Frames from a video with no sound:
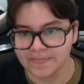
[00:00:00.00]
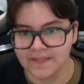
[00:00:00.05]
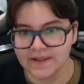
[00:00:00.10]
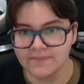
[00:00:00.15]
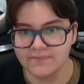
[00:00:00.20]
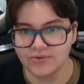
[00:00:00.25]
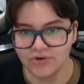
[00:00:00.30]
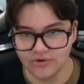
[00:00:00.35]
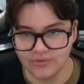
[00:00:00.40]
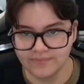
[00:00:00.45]

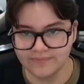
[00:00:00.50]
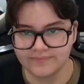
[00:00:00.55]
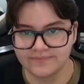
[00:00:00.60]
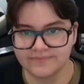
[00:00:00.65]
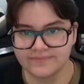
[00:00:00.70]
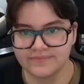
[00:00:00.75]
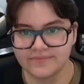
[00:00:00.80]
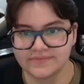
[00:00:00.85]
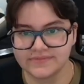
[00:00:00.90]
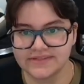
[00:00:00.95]
Boom.
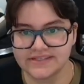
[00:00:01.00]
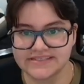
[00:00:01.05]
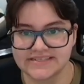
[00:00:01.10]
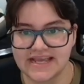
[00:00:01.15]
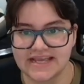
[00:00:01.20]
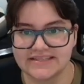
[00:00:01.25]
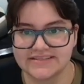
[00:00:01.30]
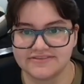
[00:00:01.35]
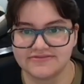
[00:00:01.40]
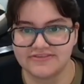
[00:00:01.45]
This
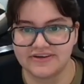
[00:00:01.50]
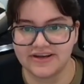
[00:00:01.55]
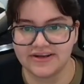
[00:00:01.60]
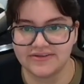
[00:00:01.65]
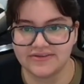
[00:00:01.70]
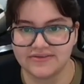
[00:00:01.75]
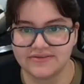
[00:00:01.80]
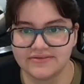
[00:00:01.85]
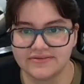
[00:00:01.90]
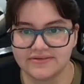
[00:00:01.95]
adds a
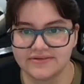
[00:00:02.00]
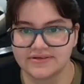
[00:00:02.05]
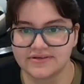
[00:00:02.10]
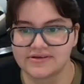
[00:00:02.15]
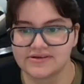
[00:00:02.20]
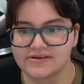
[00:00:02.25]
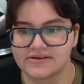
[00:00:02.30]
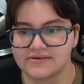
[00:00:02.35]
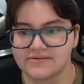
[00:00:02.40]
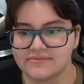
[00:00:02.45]
file.
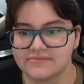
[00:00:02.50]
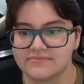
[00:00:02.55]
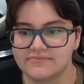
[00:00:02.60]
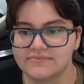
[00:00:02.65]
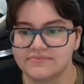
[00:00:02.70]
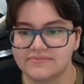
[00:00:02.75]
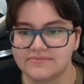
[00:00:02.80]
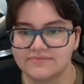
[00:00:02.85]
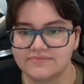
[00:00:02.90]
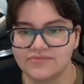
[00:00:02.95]

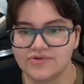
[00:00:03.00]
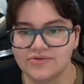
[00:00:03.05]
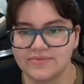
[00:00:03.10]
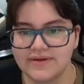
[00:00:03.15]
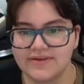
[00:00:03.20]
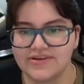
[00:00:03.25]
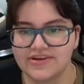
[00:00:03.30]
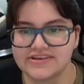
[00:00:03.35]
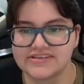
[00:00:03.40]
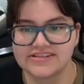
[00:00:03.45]
Boom.
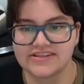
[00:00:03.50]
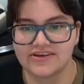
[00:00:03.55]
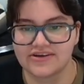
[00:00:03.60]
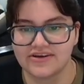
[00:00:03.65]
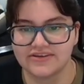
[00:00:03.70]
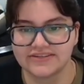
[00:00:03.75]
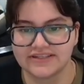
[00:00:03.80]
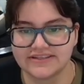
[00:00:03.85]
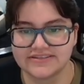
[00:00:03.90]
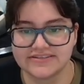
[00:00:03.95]
And you can see the
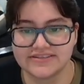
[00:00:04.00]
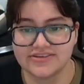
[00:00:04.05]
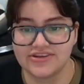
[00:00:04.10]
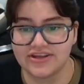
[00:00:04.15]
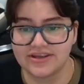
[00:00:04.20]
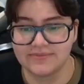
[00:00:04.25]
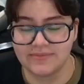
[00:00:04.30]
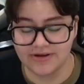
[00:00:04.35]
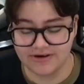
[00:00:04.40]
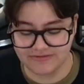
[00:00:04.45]
contents. And you
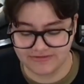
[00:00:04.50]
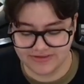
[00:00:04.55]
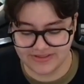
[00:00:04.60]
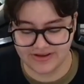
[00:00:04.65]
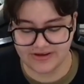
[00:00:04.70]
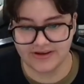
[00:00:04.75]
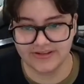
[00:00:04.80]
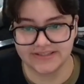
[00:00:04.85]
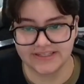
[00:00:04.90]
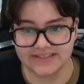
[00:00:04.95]
can modify the
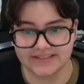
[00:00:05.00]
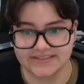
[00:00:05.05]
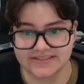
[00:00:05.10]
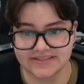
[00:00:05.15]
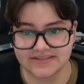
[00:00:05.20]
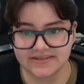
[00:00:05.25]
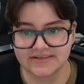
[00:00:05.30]
context.